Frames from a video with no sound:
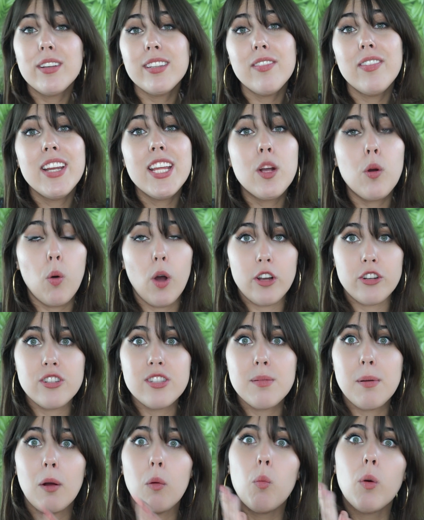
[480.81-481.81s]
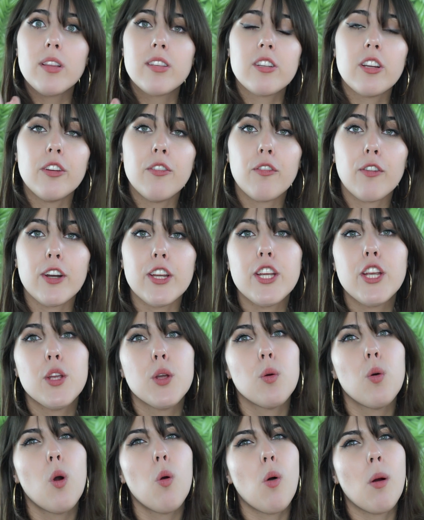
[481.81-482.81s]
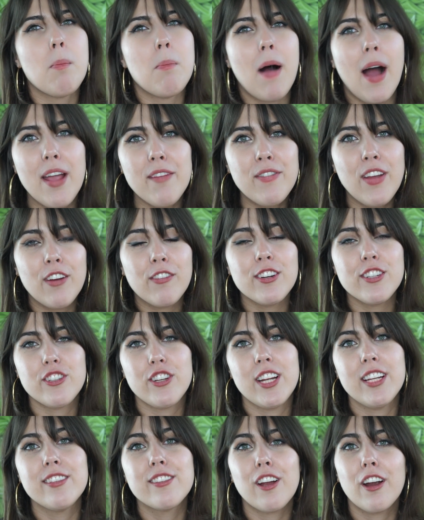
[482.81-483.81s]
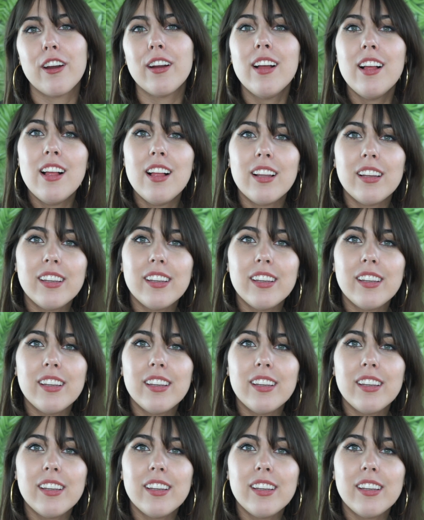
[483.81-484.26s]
you guys have any questions about what's good for you, what my favorite shades are,